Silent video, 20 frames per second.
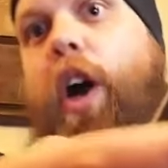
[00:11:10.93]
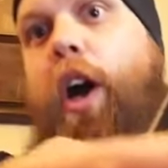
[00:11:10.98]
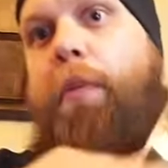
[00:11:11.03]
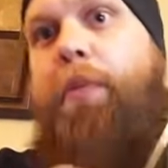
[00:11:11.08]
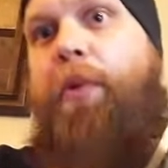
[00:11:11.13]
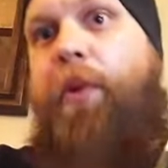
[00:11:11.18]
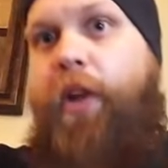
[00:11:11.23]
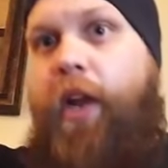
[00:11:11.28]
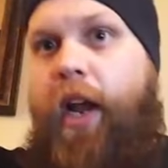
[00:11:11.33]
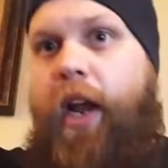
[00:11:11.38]
you
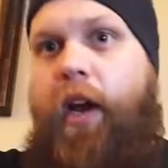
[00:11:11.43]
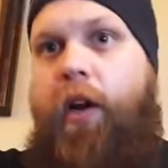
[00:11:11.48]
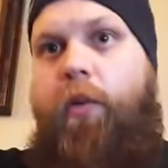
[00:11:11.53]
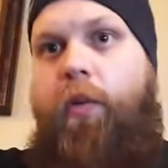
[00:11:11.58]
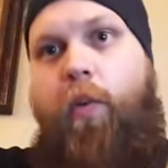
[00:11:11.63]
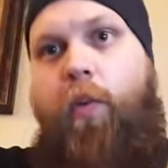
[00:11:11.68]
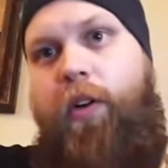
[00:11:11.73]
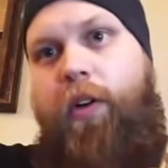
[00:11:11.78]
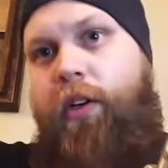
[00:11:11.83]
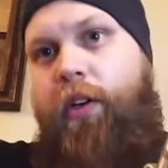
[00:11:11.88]
up or
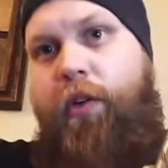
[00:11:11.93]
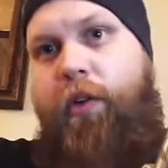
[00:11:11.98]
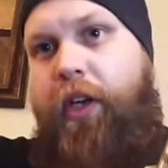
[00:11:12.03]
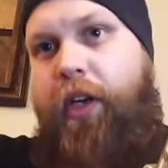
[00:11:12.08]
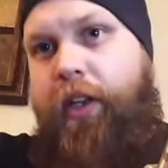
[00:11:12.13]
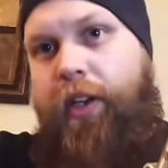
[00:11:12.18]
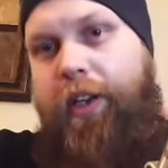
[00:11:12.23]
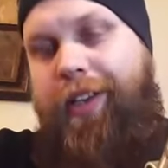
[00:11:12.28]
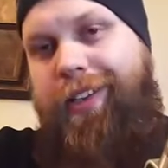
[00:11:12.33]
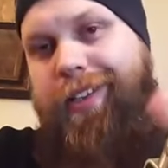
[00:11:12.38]
down 1
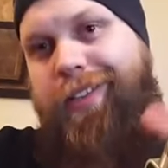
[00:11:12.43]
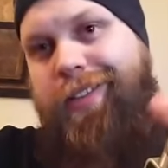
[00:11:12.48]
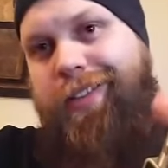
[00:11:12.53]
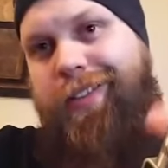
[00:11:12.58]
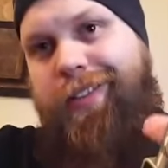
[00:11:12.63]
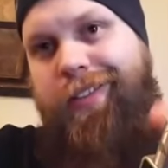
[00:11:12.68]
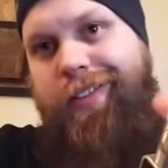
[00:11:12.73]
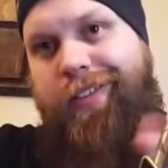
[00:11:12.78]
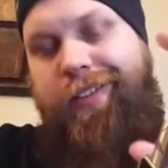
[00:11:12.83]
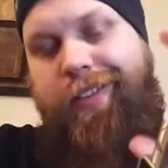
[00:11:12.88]
degree.
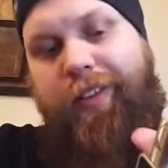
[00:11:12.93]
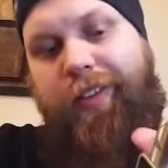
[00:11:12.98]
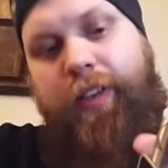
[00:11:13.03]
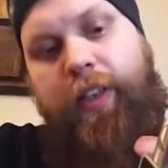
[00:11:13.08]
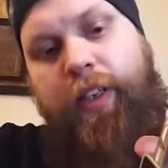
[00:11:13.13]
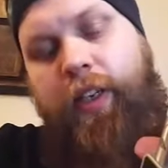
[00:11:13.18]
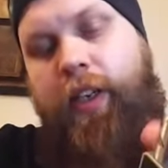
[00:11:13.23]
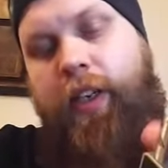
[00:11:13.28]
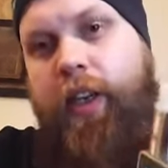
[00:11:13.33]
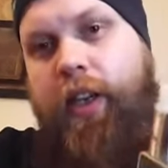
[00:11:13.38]
It's
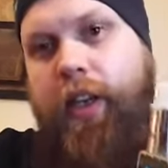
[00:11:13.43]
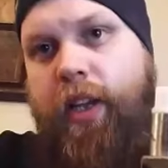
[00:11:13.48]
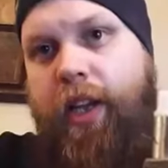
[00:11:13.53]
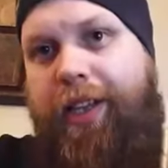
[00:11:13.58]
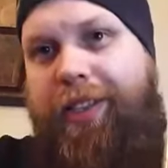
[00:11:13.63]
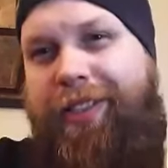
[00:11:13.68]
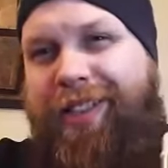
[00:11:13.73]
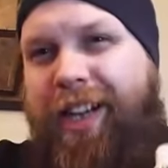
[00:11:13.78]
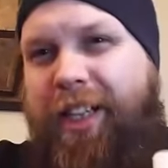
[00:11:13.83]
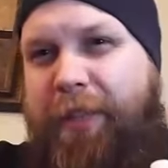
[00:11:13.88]

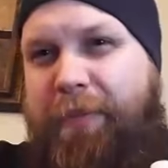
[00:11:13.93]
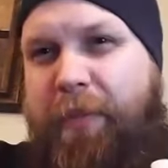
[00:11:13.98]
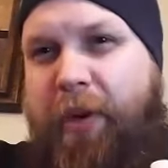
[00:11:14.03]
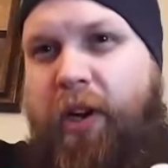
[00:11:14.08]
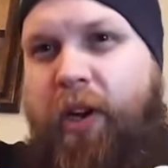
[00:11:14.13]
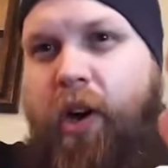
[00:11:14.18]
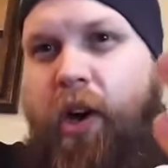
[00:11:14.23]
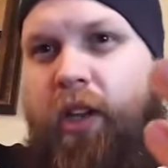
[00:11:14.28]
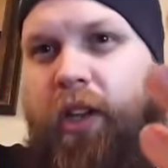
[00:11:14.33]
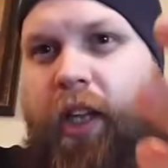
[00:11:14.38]
not
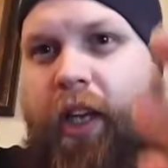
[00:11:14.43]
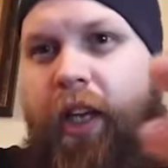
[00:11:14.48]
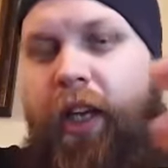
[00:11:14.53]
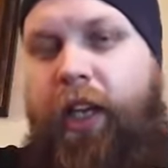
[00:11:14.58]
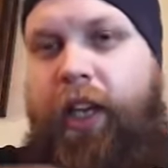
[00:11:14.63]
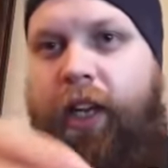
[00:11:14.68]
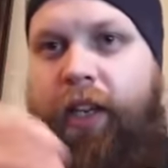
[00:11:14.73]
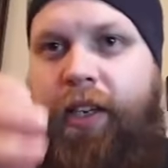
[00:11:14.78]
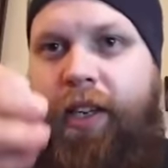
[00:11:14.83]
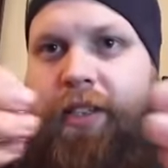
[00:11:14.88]
spot on. Like
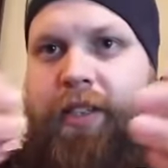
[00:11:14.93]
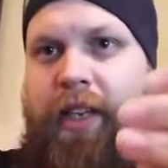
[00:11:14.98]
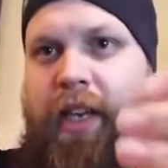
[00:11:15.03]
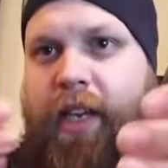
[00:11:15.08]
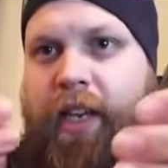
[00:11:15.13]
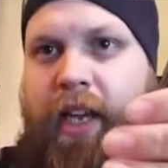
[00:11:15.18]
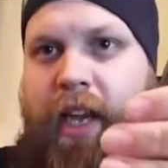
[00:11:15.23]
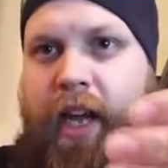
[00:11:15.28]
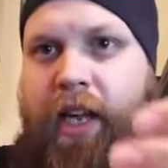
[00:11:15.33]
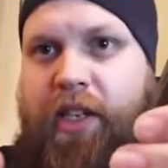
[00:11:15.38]
it
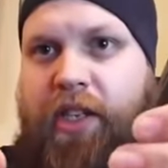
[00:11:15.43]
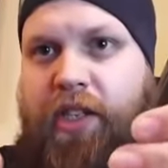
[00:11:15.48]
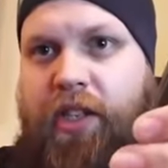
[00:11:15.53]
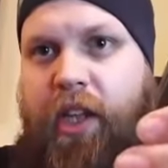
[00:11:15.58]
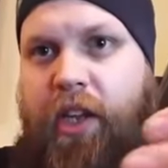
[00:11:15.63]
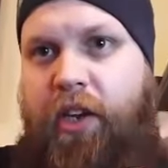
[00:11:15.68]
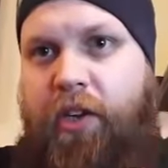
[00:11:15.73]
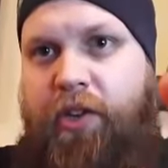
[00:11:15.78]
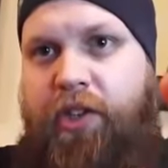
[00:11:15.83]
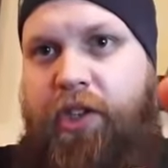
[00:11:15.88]
doesn't catch
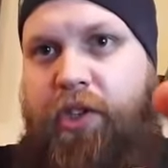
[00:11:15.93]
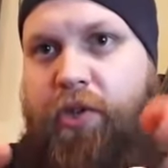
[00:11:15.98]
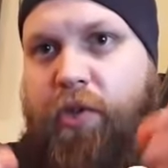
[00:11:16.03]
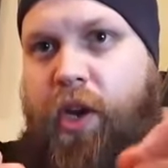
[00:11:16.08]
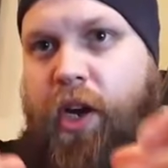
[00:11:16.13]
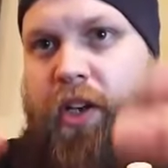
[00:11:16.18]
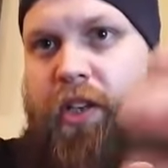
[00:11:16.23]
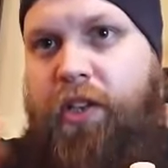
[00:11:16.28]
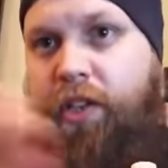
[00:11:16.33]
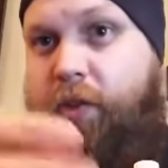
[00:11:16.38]
that you're just
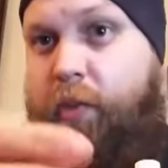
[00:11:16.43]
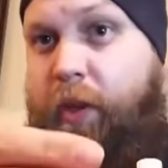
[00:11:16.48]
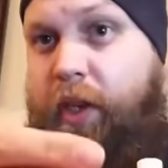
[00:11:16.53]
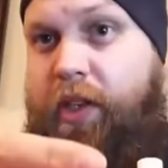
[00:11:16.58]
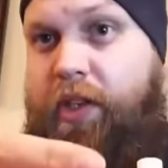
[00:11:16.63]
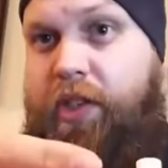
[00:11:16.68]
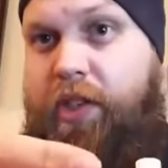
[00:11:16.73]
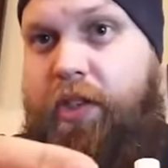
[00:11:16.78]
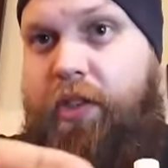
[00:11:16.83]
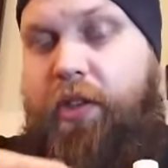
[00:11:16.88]
trying to
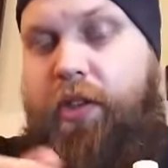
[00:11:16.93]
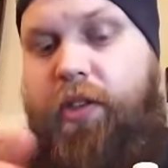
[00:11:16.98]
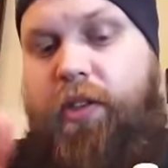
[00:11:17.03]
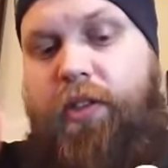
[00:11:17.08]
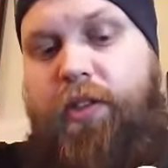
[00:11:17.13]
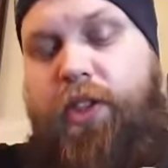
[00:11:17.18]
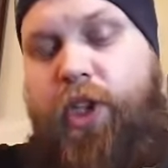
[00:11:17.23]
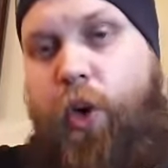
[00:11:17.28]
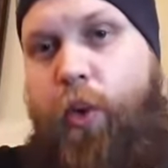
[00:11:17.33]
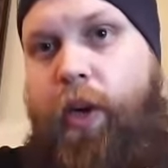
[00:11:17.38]
switch,
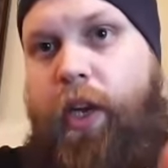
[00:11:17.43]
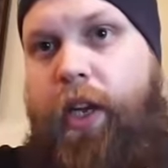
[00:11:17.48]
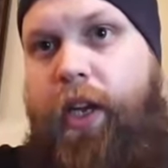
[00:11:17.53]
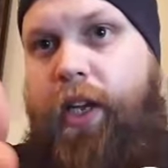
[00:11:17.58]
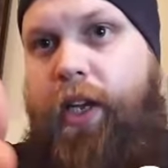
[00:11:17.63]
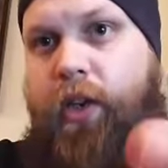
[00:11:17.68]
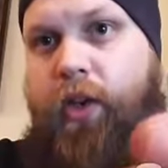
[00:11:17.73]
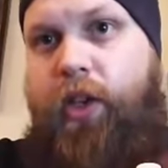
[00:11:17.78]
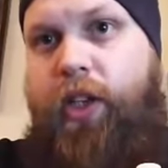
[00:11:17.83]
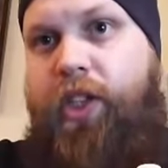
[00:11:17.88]
so
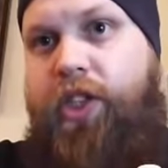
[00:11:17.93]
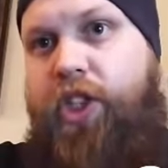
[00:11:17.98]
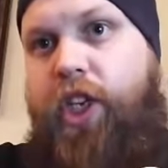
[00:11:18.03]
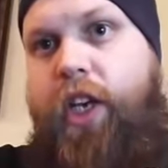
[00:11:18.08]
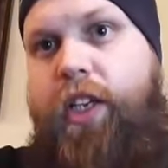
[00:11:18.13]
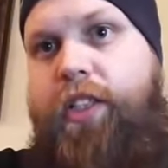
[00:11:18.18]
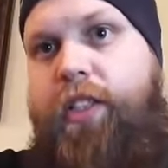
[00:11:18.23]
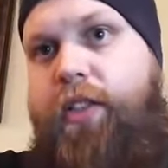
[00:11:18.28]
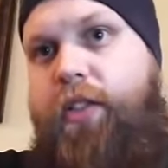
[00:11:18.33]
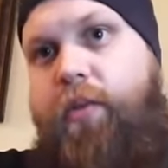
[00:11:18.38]
it'll
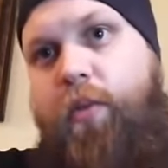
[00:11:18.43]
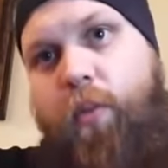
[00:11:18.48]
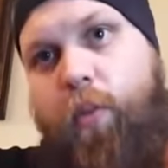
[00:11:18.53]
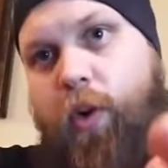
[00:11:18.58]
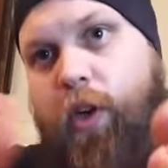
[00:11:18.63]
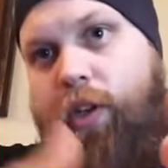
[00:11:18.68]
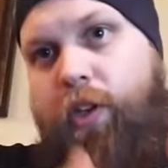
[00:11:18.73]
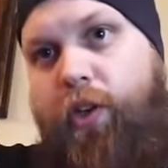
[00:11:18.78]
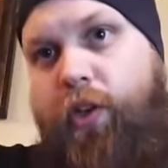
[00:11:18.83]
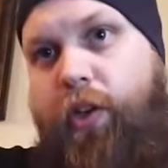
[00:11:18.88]
adjust
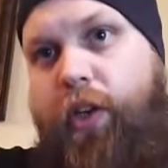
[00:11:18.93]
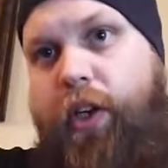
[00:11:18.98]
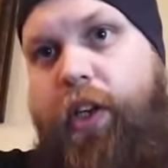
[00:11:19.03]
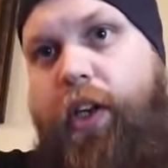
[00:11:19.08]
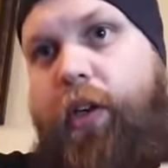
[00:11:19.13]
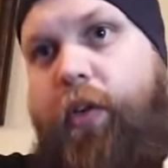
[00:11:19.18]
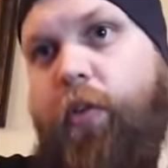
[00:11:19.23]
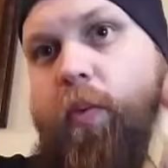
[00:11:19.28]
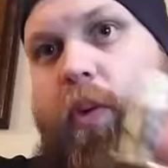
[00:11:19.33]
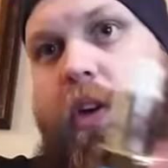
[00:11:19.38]
1
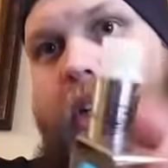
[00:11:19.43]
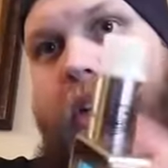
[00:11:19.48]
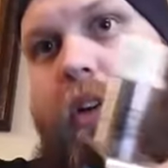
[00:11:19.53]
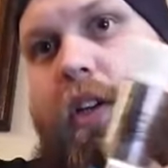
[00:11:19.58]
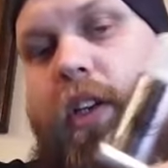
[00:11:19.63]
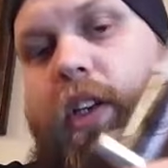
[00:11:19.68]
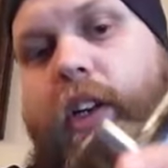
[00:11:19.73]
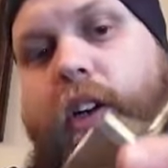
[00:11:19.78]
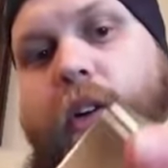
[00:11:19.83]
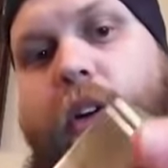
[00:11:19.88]
degree, you
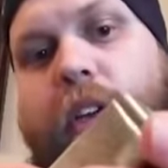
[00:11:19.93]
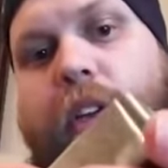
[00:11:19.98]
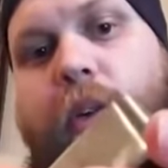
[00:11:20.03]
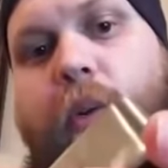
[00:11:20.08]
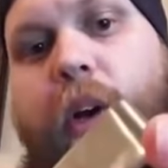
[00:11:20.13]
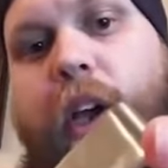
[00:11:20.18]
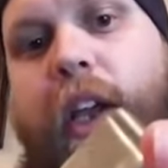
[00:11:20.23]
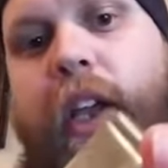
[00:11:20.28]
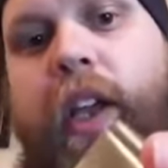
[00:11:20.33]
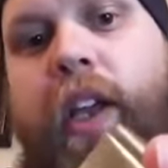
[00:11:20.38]
know,
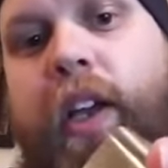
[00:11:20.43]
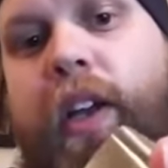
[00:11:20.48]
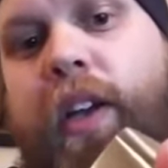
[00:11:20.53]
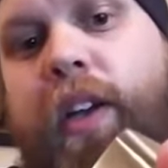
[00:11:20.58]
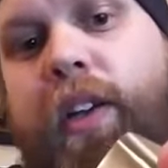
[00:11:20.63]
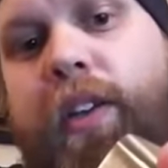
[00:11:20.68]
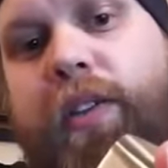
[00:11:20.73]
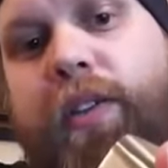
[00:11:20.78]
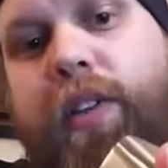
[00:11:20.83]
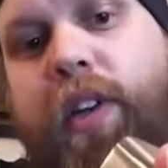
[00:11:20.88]
either way.
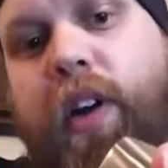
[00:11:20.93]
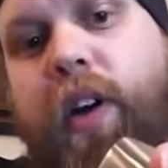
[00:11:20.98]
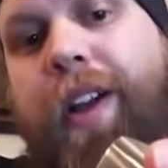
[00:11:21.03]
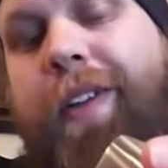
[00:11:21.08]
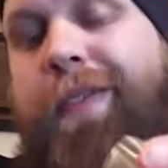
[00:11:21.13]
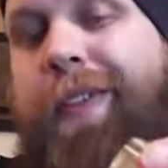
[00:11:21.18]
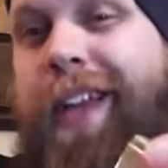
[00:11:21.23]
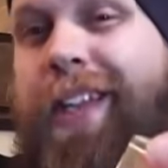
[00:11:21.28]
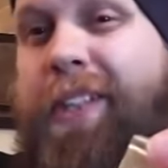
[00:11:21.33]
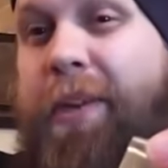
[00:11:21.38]
So
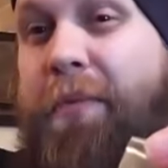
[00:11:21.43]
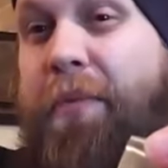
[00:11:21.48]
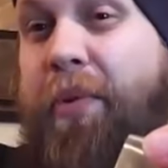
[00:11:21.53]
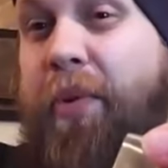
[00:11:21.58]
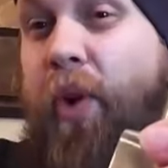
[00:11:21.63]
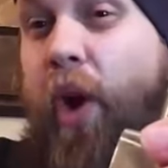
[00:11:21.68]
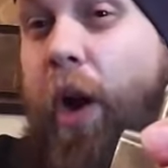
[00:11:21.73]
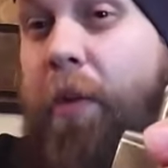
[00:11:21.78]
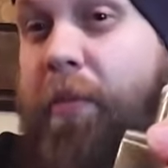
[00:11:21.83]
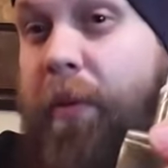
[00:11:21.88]
if that's a
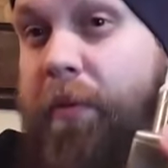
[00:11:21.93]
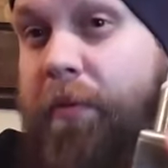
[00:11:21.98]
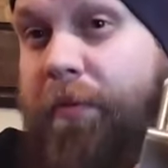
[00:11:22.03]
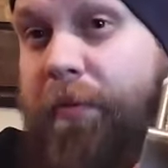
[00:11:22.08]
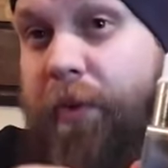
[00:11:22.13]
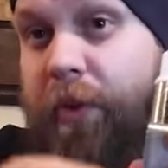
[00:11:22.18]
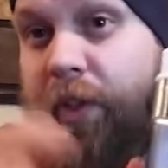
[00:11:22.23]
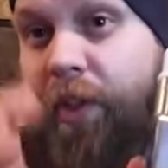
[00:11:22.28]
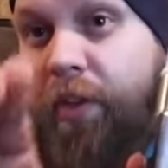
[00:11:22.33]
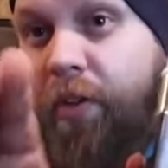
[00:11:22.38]

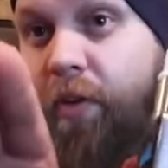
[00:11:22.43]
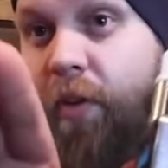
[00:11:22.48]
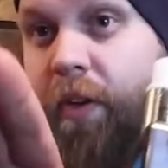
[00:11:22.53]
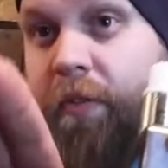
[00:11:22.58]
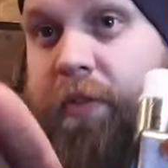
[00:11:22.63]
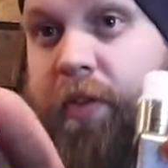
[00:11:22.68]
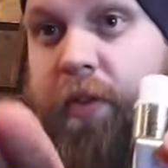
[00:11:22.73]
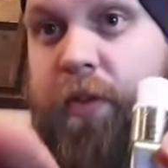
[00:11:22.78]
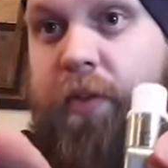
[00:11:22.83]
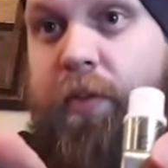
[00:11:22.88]
problem for you,
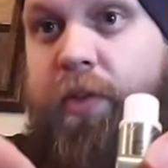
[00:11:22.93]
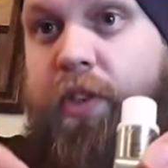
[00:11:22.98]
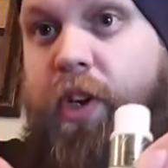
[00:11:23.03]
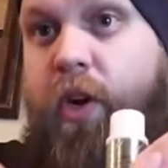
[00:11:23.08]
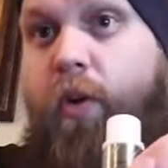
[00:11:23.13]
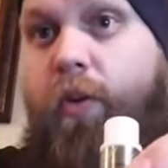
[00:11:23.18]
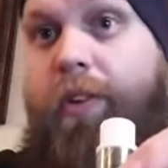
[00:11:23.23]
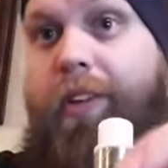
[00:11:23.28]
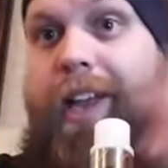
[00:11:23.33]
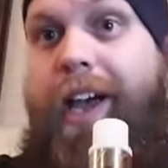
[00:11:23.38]
if you
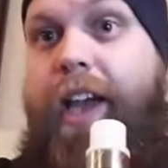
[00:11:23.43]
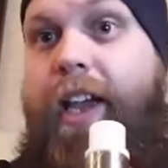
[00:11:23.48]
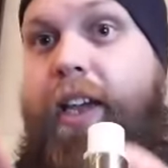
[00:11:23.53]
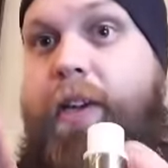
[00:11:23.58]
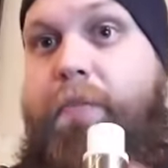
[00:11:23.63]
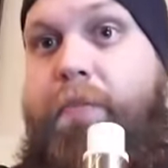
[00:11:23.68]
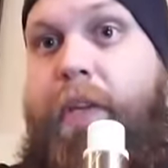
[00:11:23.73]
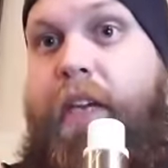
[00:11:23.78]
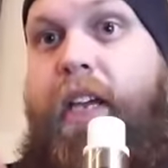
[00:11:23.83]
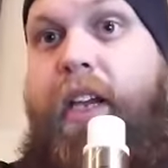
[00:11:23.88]
don't
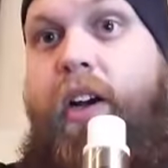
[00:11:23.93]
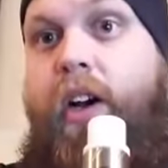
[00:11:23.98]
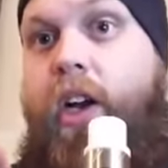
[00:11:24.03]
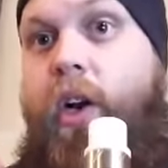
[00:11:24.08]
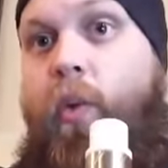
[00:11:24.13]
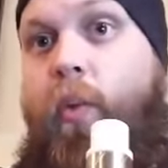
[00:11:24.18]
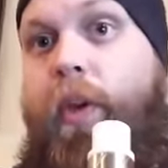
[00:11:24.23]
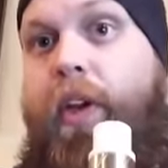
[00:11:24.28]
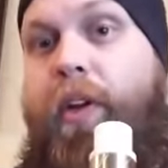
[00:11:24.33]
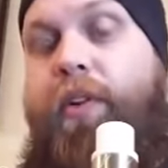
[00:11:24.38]
like being
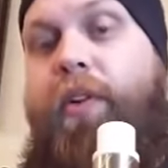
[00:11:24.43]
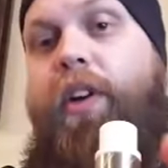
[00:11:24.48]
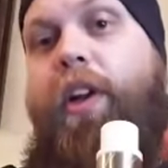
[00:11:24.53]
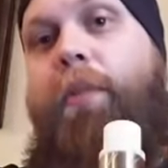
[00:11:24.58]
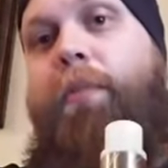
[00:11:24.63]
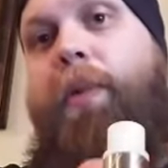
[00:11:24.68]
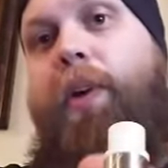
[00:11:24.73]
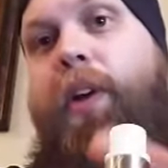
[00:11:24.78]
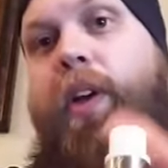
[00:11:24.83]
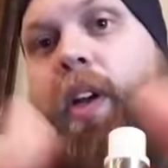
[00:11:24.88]
on a weird
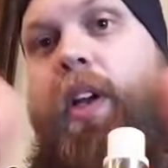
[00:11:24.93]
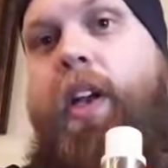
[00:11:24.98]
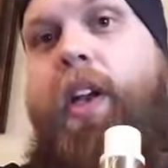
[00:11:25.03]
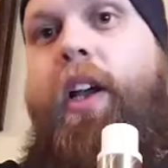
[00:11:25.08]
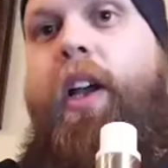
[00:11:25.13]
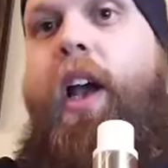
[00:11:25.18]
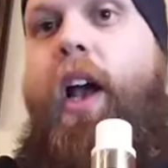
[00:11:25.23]
number,